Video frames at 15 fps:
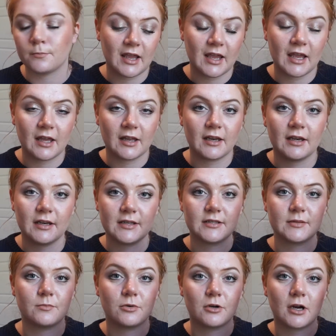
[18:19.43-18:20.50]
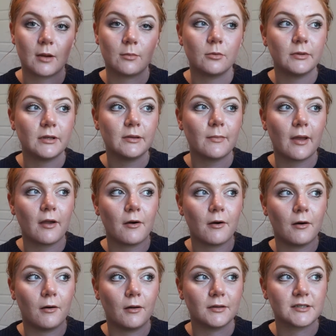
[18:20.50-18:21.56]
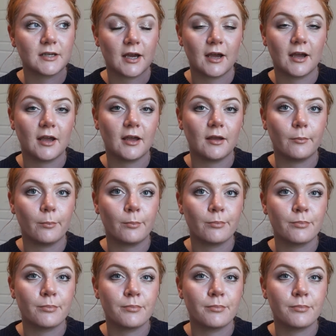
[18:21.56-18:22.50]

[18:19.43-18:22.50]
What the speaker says: and it is probably my all-time